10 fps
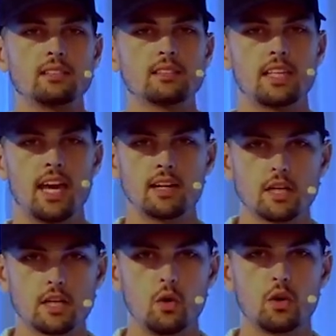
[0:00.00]
scanning the
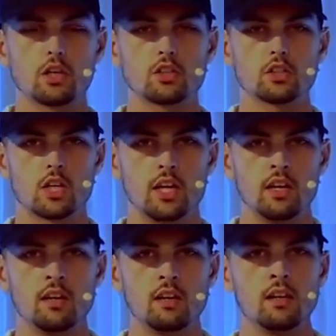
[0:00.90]
code on your screen,